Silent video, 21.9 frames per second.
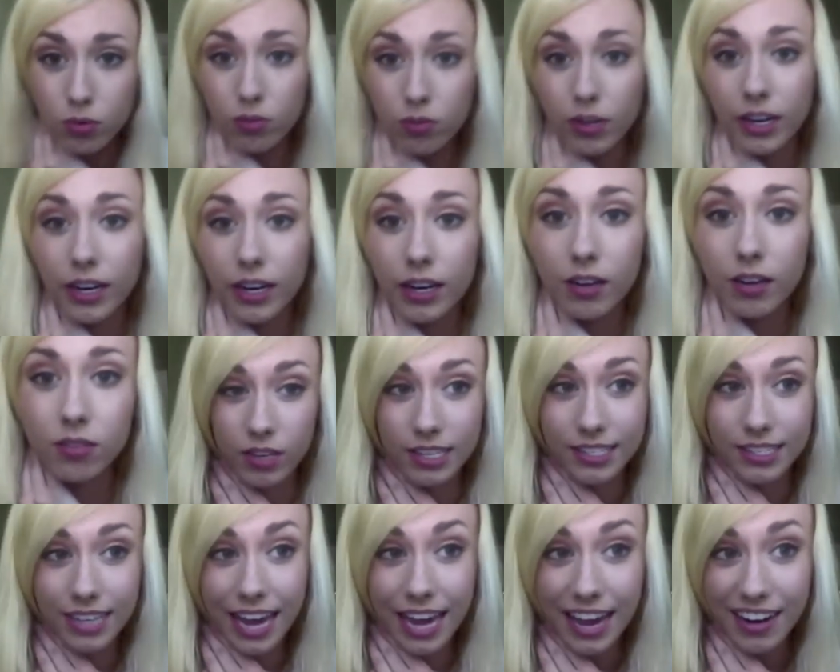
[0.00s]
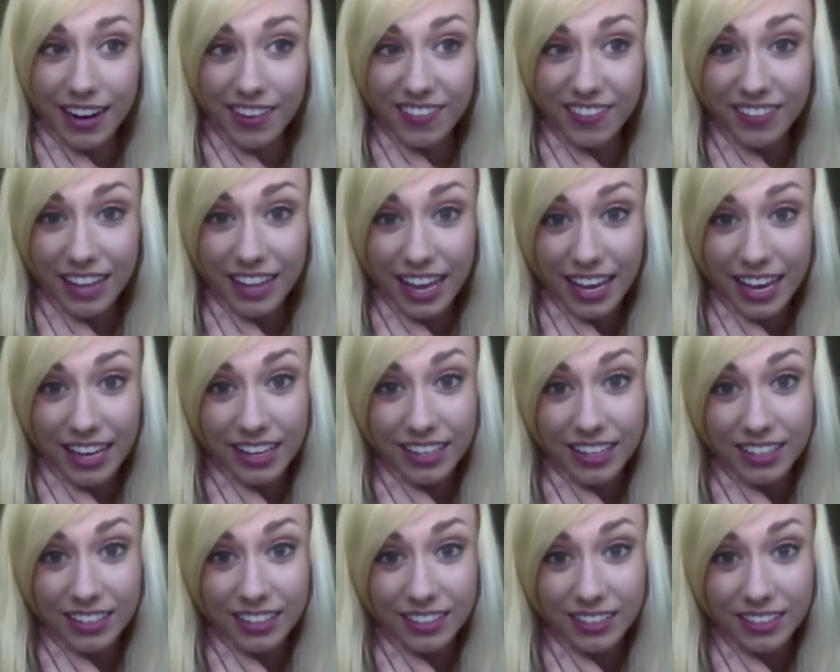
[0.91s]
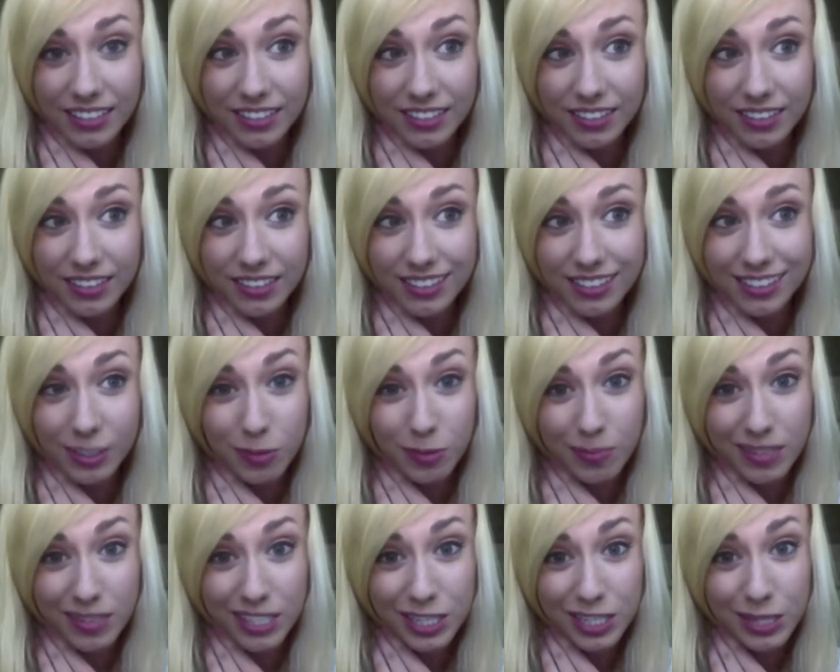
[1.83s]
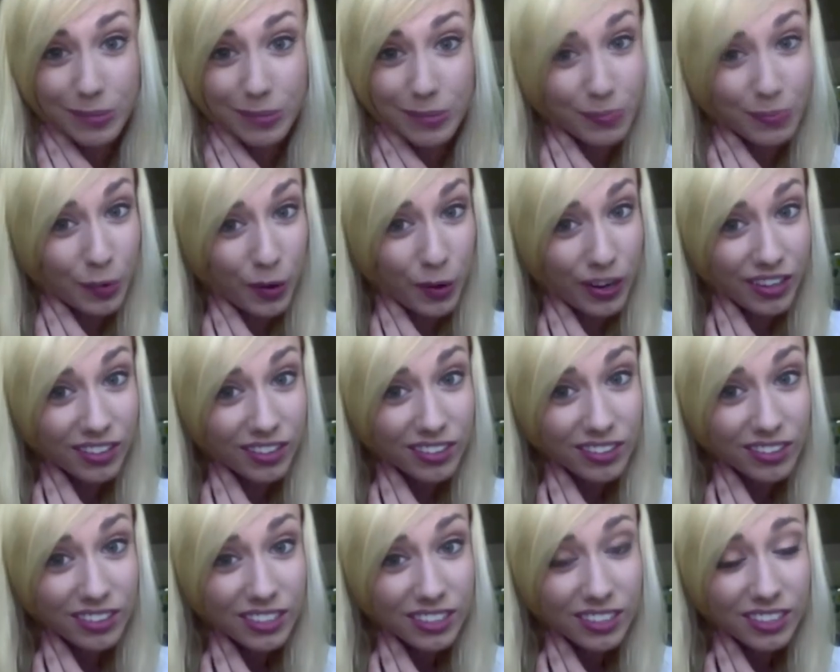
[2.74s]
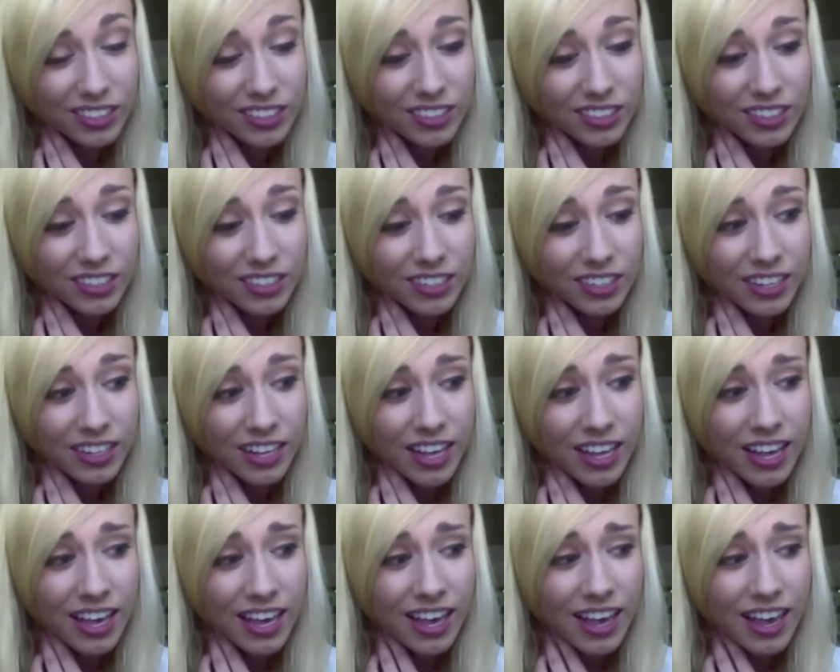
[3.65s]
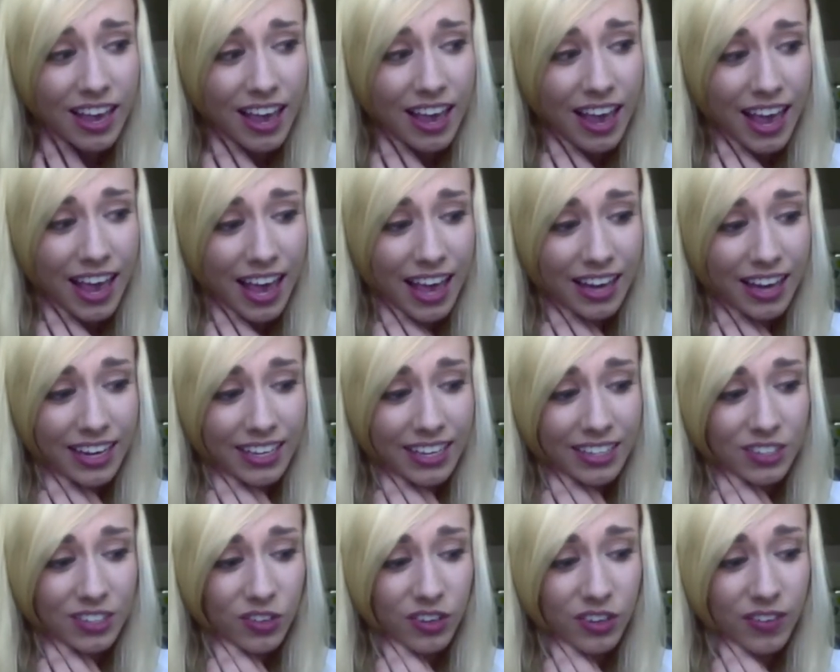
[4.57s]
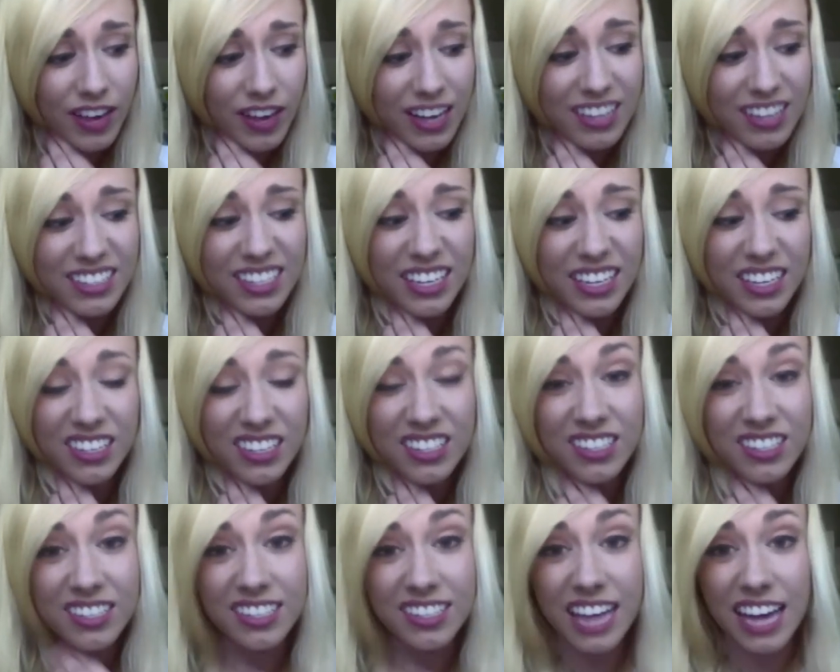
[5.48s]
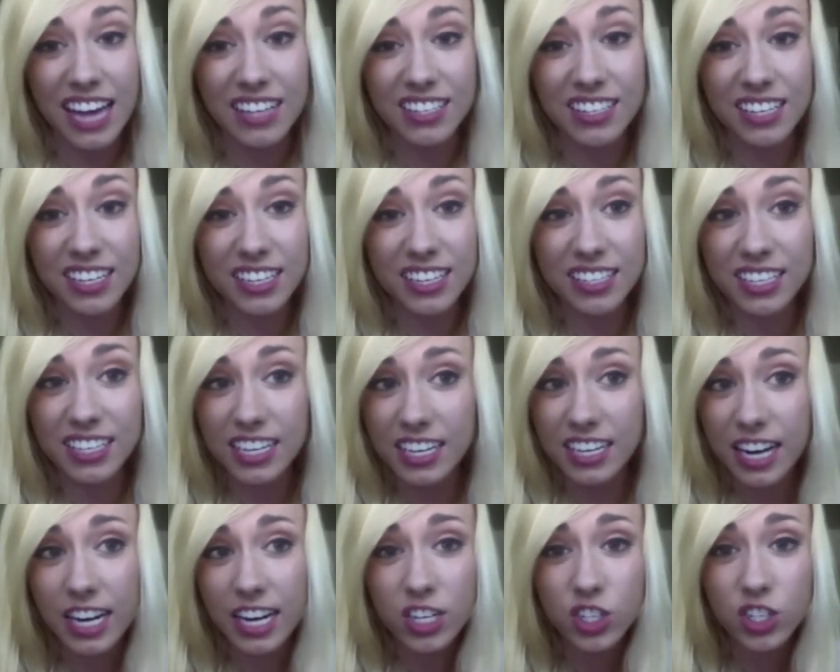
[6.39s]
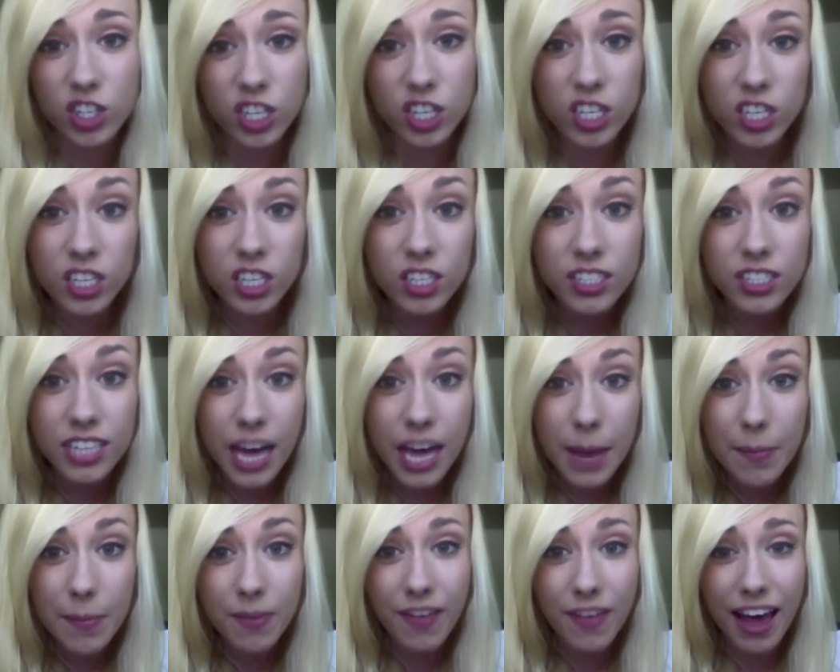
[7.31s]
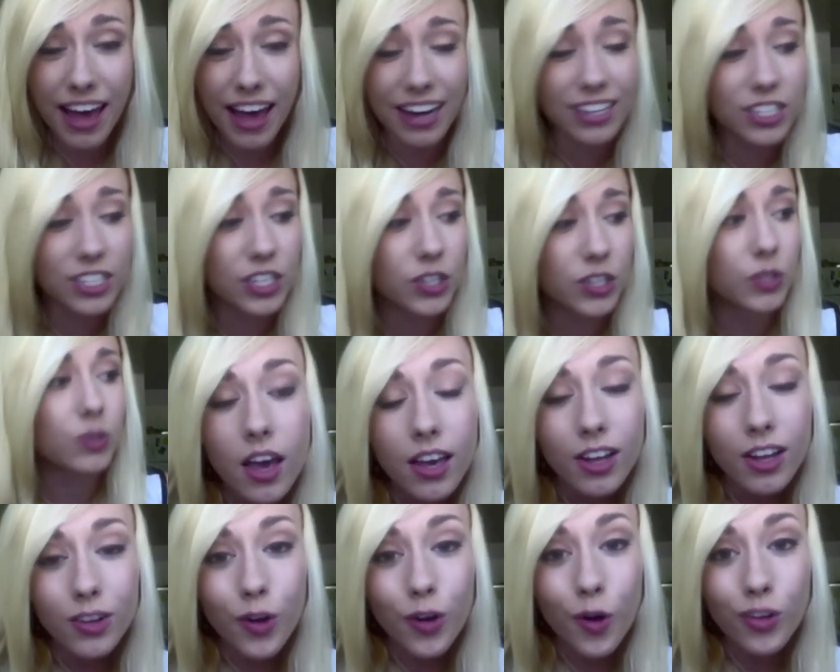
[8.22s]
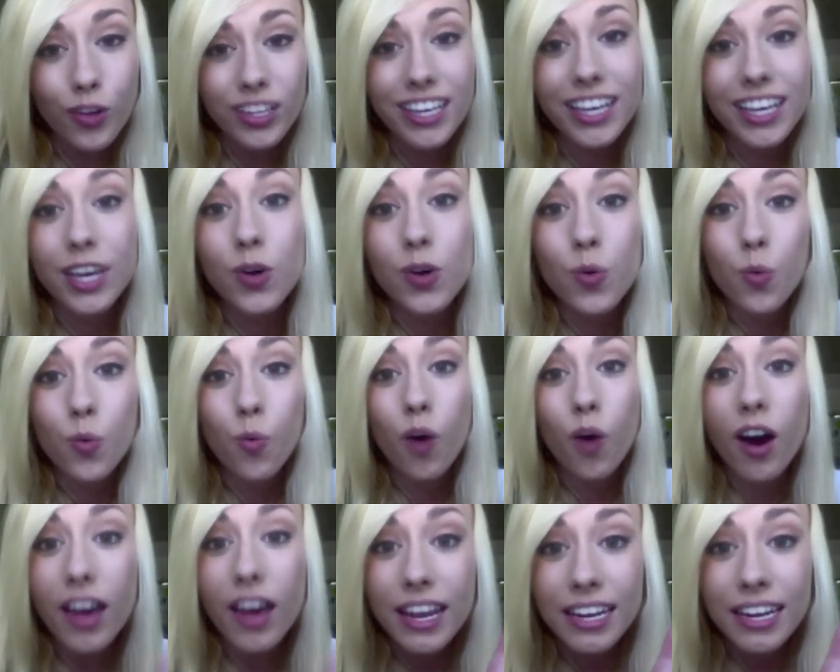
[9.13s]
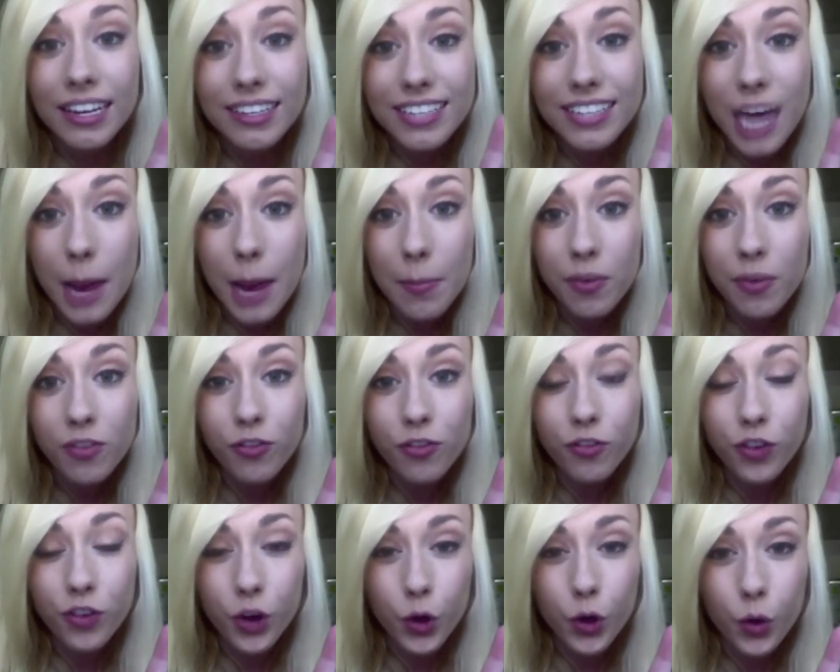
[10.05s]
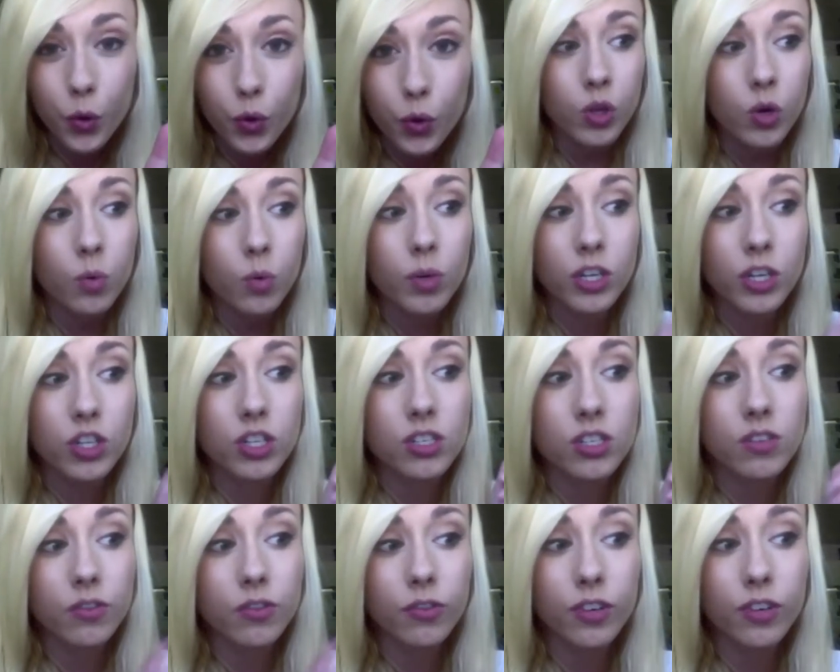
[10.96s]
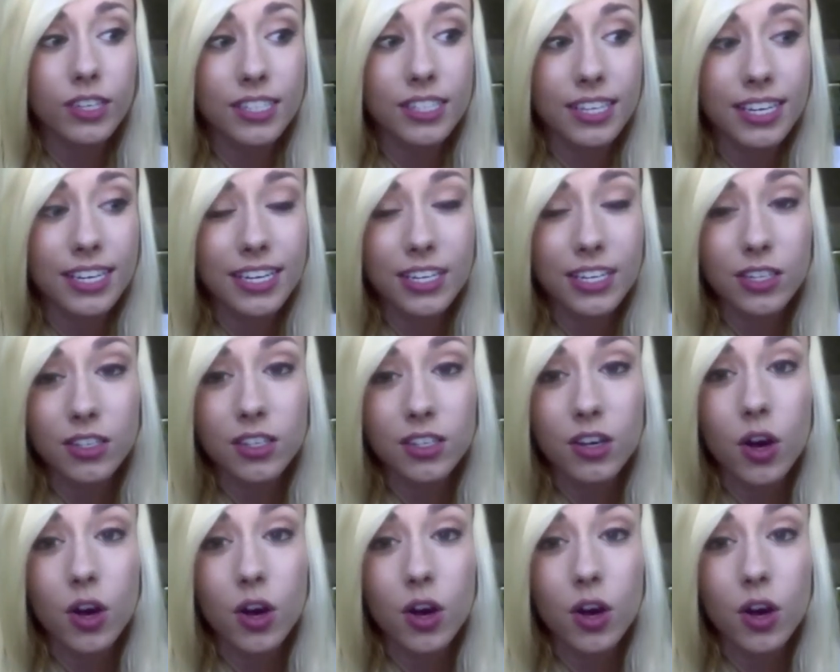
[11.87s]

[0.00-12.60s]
right now. It's kind of like a little bit spoiled. And he sort of has like a sassy teenager type of attitude. He'll only eat one type of food, which is Friskies